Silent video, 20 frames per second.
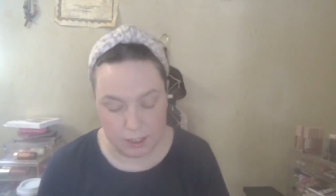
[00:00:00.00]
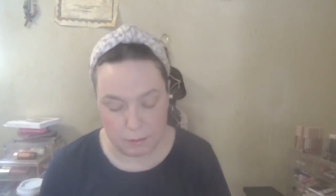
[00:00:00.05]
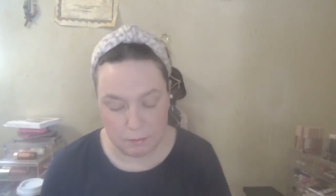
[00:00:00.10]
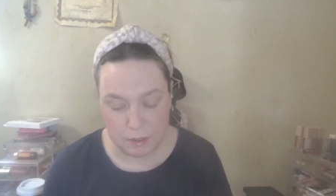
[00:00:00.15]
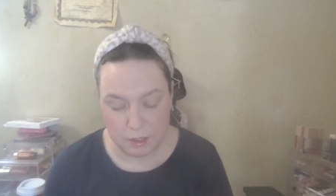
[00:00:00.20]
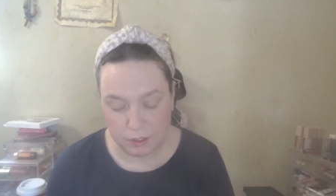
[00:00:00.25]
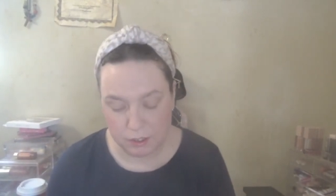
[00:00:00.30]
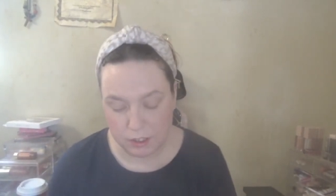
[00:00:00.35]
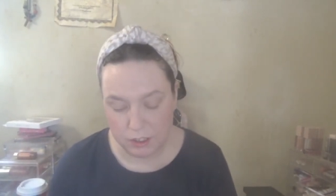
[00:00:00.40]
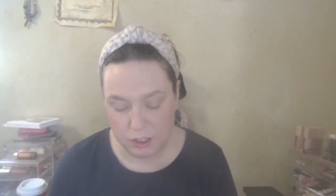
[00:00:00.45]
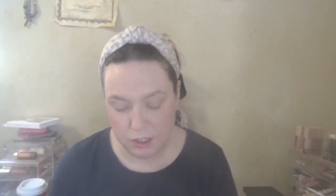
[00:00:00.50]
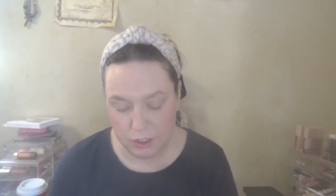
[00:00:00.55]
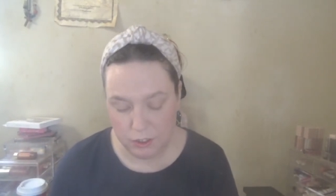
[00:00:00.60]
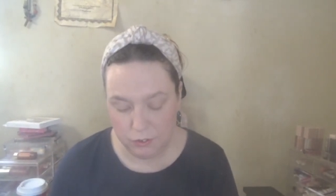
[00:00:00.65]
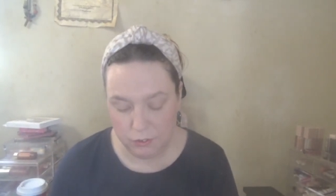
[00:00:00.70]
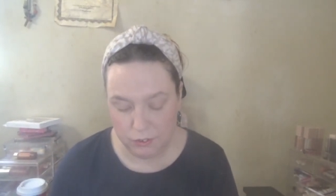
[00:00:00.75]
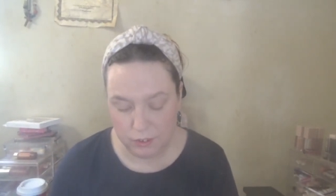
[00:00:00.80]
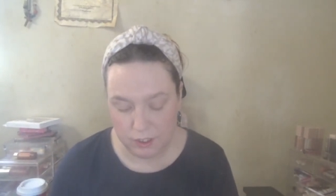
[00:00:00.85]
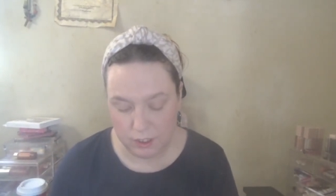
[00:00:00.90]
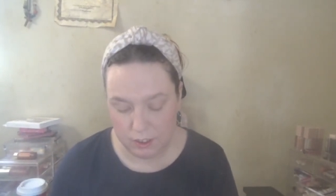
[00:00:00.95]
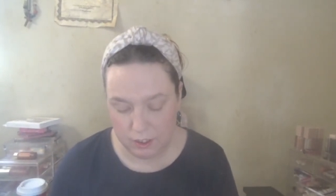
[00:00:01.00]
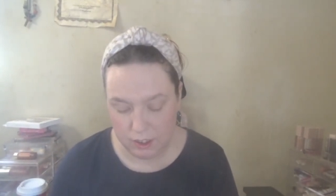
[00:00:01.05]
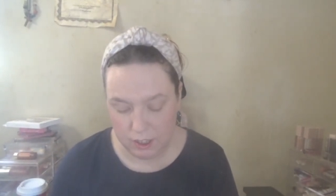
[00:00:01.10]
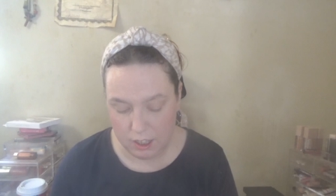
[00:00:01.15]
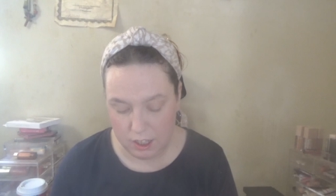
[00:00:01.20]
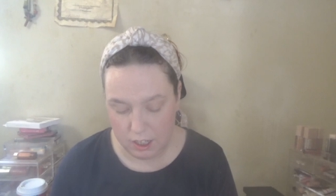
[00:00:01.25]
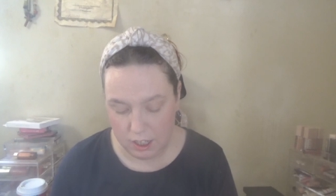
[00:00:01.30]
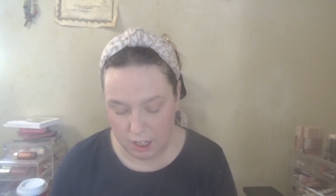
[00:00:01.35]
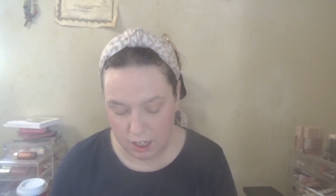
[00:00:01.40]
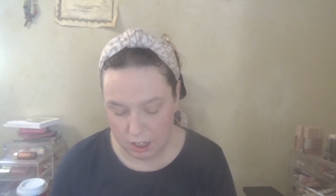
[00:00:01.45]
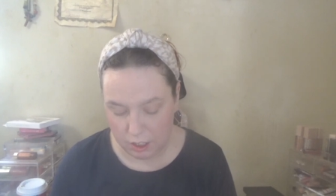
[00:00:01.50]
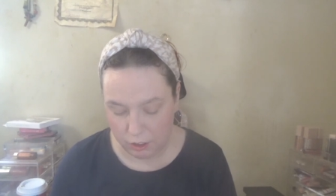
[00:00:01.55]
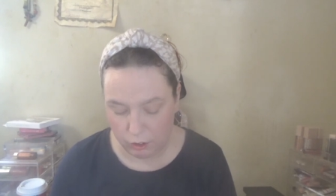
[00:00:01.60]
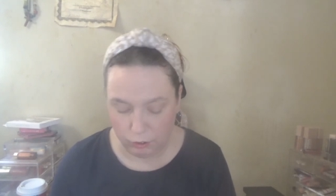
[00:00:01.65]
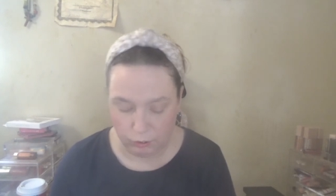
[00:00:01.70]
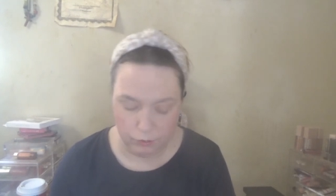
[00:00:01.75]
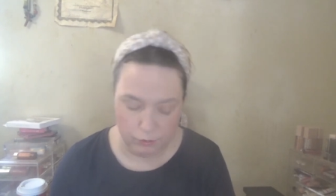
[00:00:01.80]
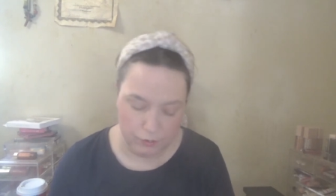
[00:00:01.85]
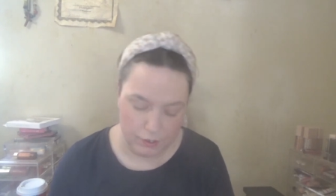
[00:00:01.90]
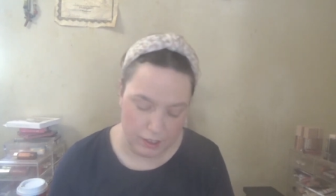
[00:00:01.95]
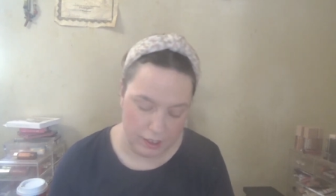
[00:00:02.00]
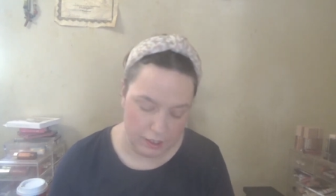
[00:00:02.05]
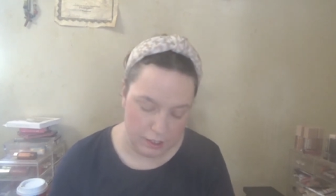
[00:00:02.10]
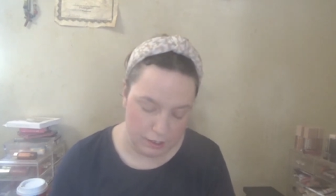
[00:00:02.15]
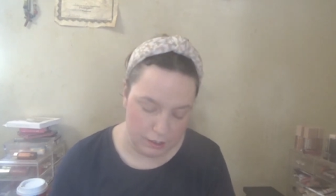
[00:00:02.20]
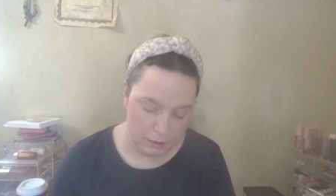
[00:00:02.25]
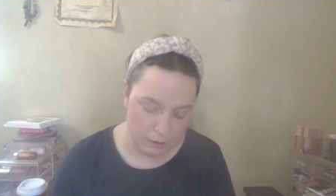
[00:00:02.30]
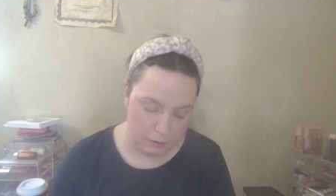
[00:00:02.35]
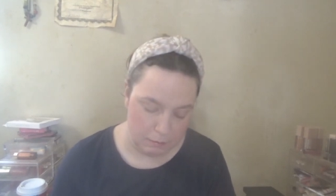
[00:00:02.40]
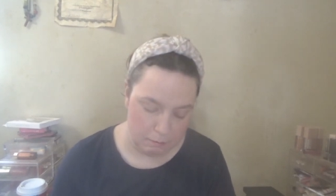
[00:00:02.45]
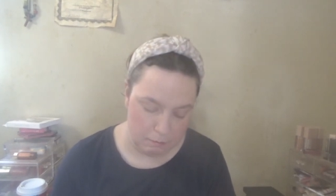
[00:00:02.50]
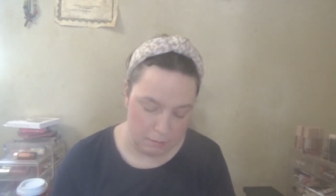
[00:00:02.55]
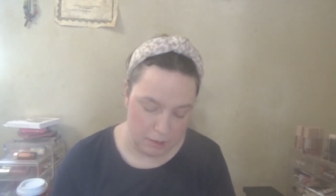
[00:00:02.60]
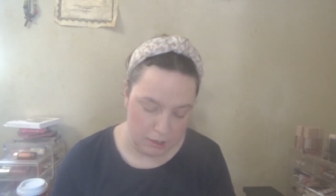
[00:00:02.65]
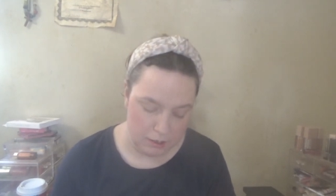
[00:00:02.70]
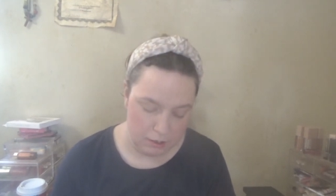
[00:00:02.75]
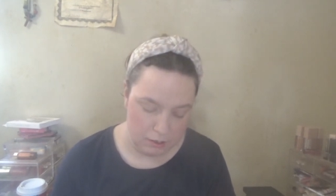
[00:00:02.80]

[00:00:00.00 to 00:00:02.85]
I'm just going to use the e.l.f. Um,